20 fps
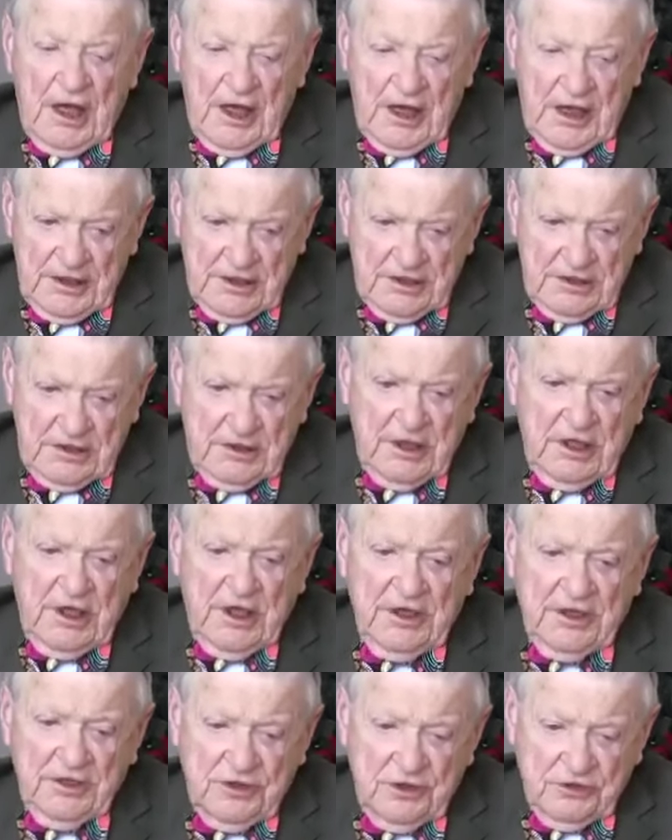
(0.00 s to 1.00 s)
I
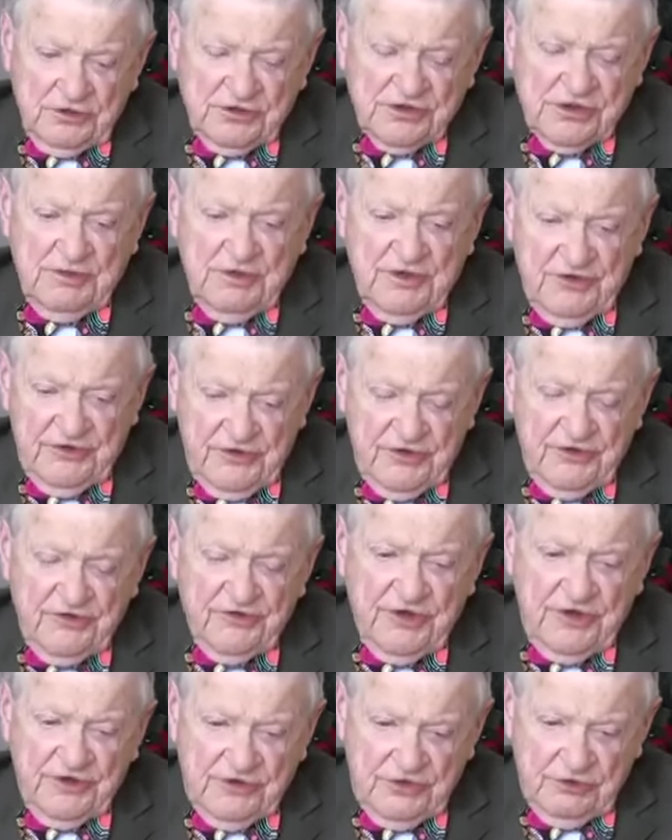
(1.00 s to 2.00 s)
I know some of the
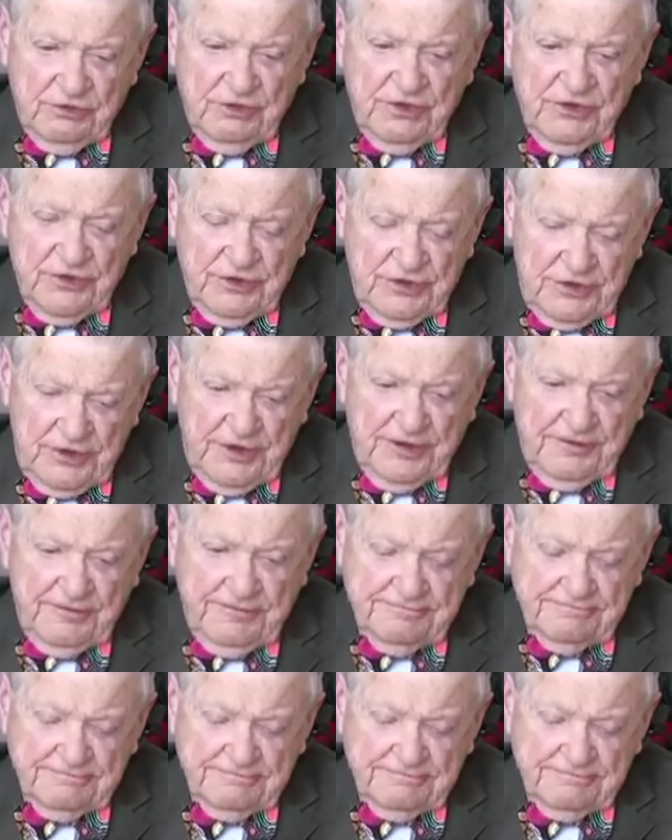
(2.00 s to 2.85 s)
things they do with it. Yeah.